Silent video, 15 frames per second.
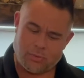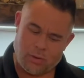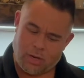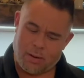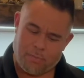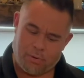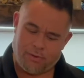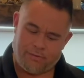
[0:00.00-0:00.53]
So we're
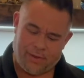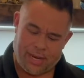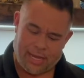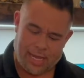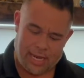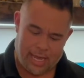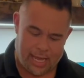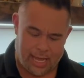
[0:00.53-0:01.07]
going to put the
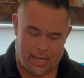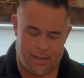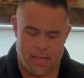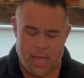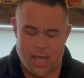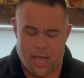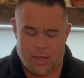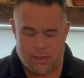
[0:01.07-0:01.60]
filling in here.
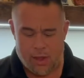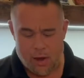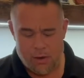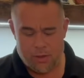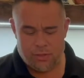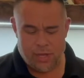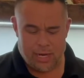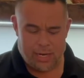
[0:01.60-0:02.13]
The
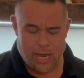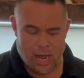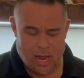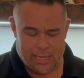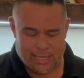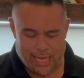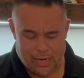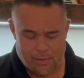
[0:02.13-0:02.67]
only thing that
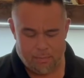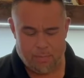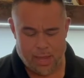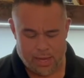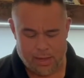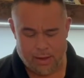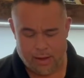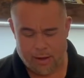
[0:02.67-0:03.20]
I didn't
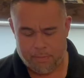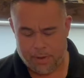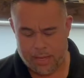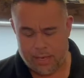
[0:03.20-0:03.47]
pick up,